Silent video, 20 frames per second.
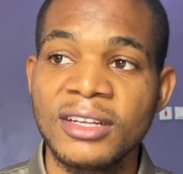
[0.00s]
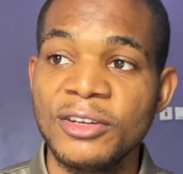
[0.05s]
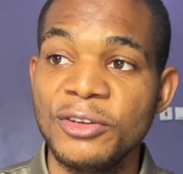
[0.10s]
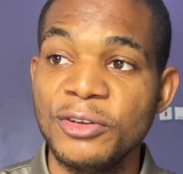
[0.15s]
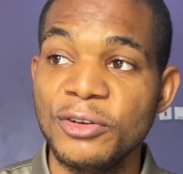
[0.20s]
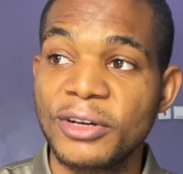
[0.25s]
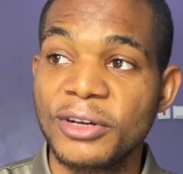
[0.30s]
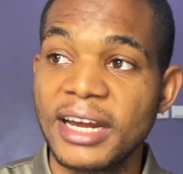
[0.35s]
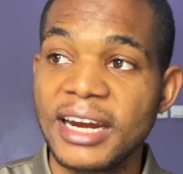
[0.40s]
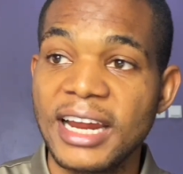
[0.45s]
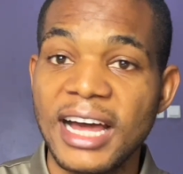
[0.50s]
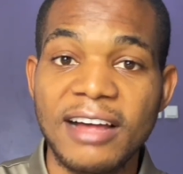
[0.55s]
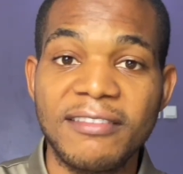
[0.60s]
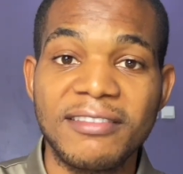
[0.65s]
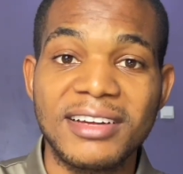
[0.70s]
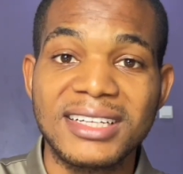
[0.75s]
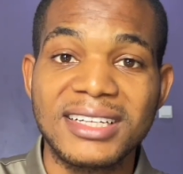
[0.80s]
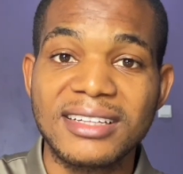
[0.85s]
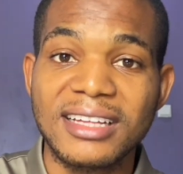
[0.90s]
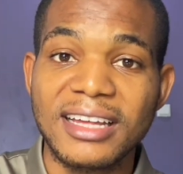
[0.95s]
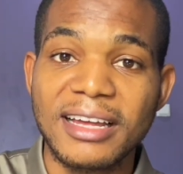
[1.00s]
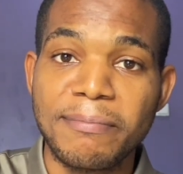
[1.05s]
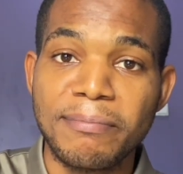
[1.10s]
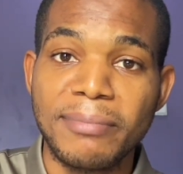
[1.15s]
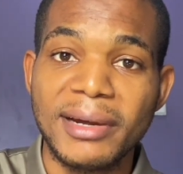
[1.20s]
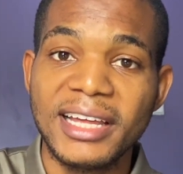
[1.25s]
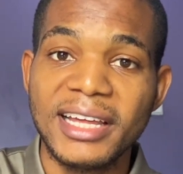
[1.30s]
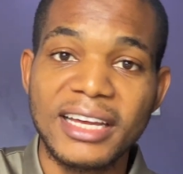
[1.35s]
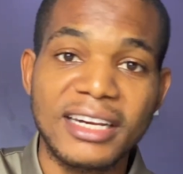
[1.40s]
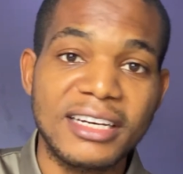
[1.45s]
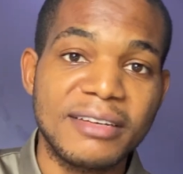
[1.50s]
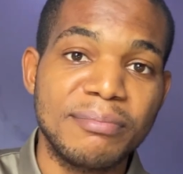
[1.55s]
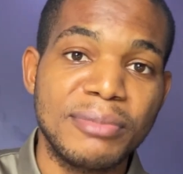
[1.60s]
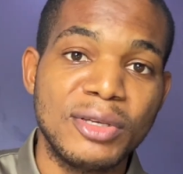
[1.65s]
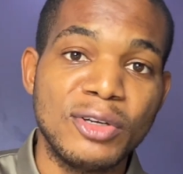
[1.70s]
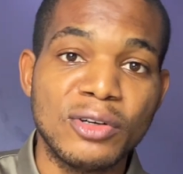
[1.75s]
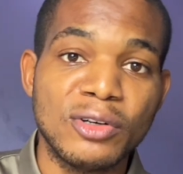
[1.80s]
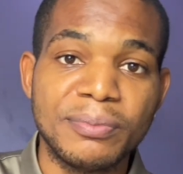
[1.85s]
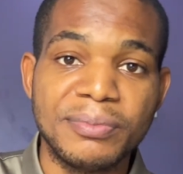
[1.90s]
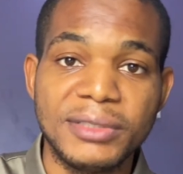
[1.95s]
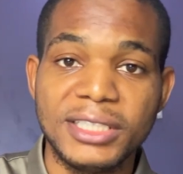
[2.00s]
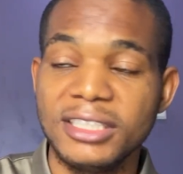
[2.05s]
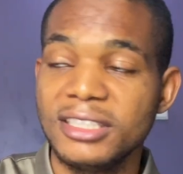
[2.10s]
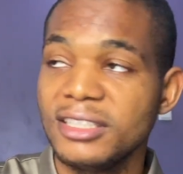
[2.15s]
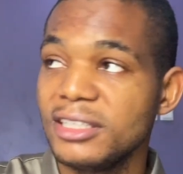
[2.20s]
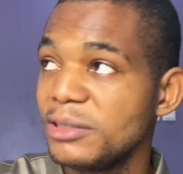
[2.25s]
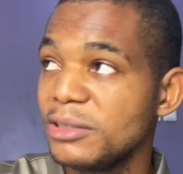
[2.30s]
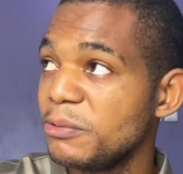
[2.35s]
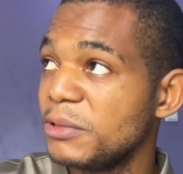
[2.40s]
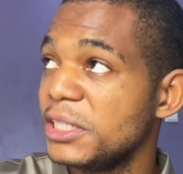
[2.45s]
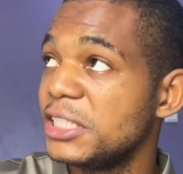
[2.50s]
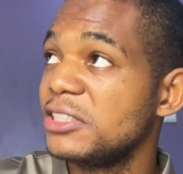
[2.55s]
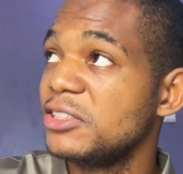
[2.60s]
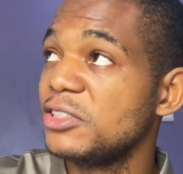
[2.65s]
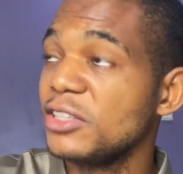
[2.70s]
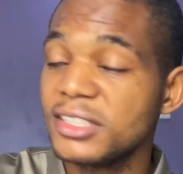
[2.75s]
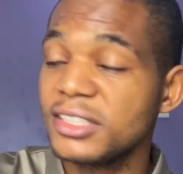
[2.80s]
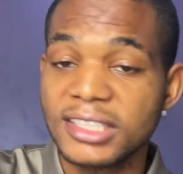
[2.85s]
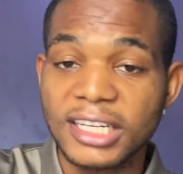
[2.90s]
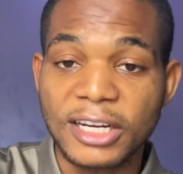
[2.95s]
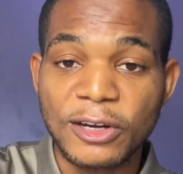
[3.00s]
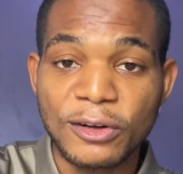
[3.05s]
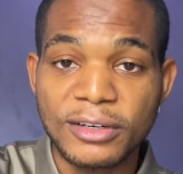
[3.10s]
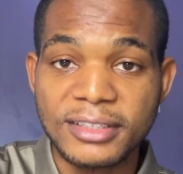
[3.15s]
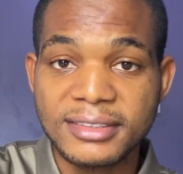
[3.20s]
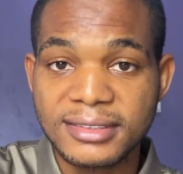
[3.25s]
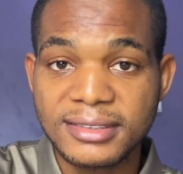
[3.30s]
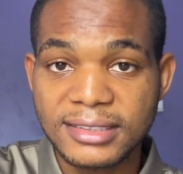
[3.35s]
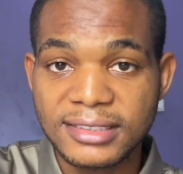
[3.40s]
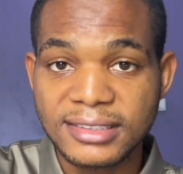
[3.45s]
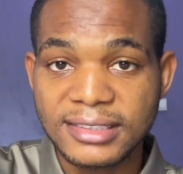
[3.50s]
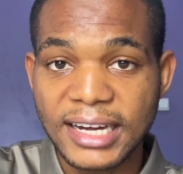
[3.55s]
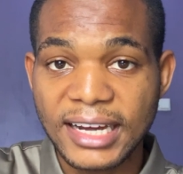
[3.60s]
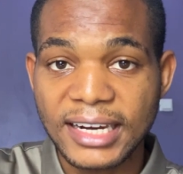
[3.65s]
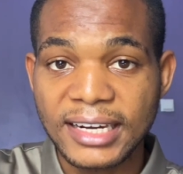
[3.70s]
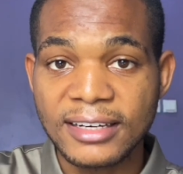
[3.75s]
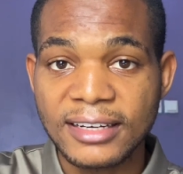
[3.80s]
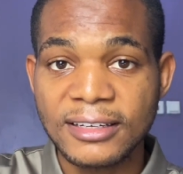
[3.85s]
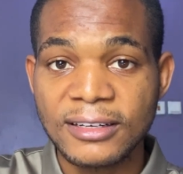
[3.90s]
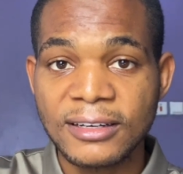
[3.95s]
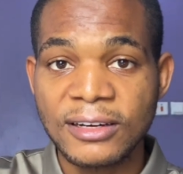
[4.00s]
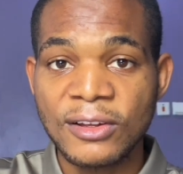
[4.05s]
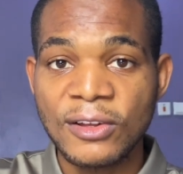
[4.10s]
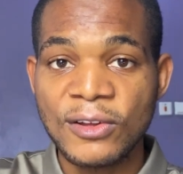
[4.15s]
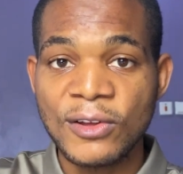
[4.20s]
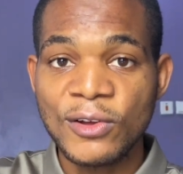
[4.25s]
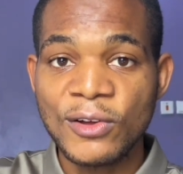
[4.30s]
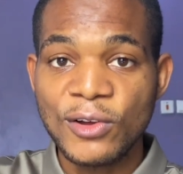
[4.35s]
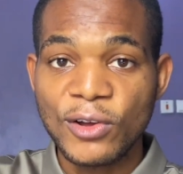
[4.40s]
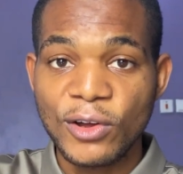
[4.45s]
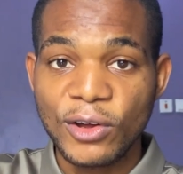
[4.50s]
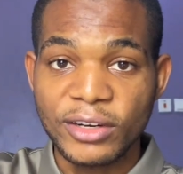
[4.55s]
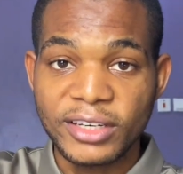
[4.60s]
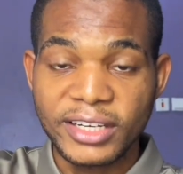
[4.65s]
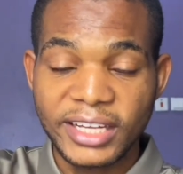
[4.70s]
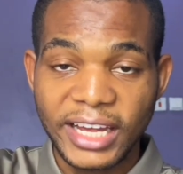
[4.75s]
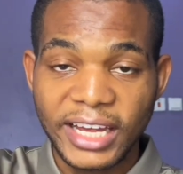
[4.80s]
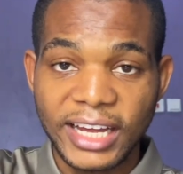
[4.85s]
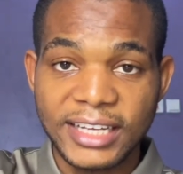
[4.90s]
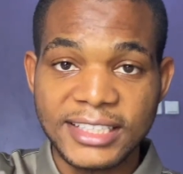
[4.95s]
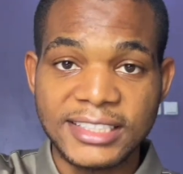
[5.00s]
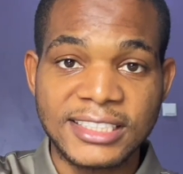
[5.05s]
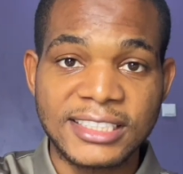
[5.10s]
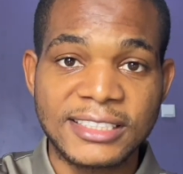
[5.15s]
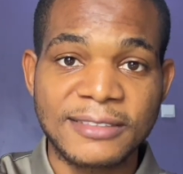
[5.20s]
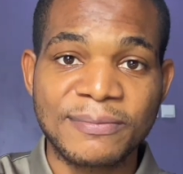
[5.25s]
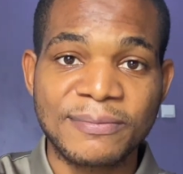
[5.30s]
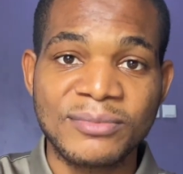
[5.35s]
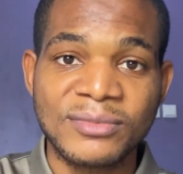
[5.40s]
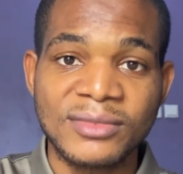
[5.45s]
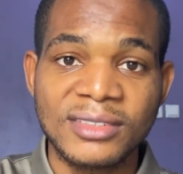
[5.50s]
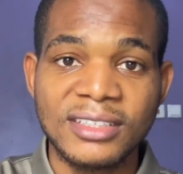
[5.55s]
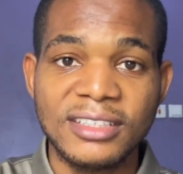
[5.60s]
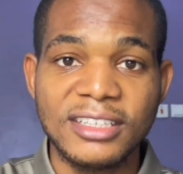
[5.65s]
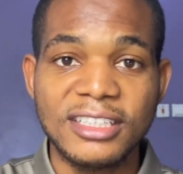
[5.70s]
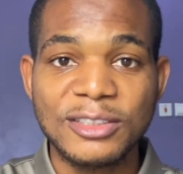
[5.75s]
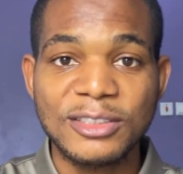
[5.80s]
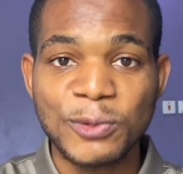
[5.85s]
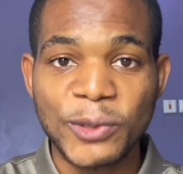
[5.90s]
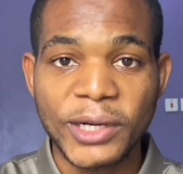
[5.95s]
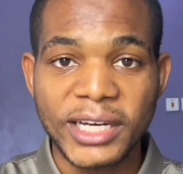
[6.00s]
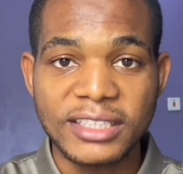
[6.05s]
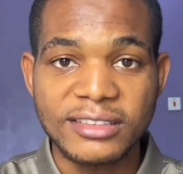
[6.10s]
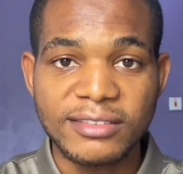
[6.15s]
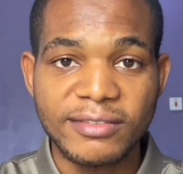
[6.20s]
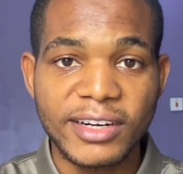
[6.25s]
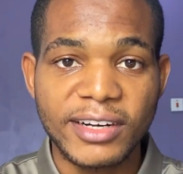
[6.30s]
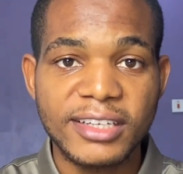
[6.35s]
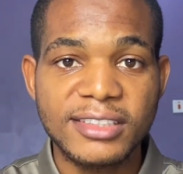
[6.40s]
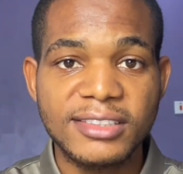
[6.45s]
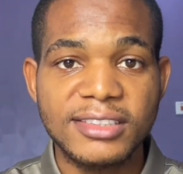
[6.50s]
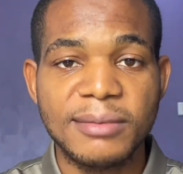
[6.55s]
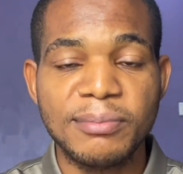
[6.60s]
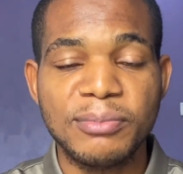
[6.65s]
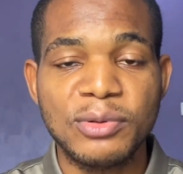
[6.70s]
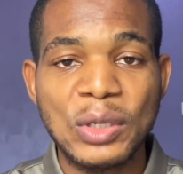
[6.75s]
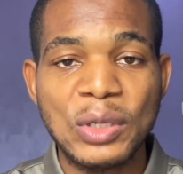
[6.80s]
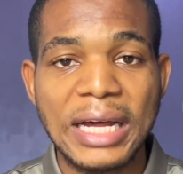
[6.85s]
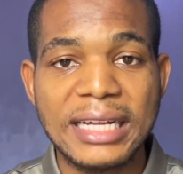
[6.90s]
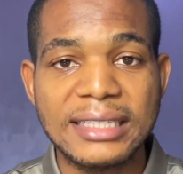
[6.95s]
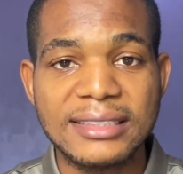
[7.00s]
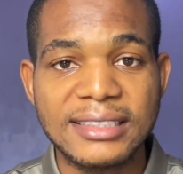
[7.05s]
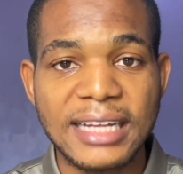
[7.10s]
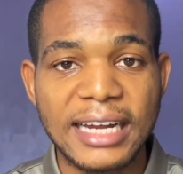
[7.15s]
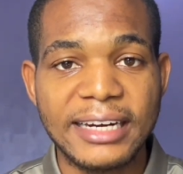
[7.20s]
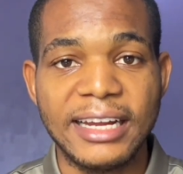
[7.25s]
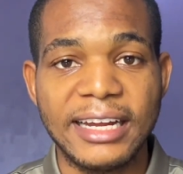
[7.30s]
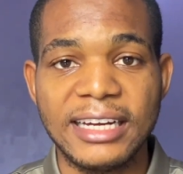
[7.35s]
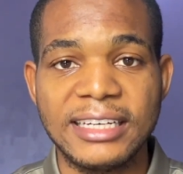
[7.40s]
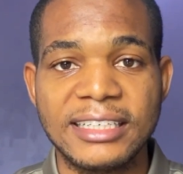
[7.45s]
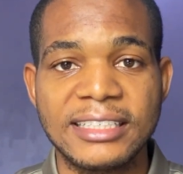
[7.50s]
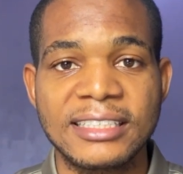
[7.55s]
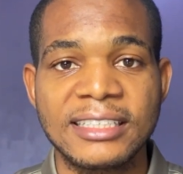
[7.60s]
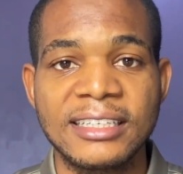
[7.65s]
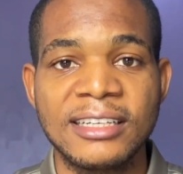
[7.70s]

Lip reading: You can have a plain POP with just a cornice design on the edge. This way is very simple and standard.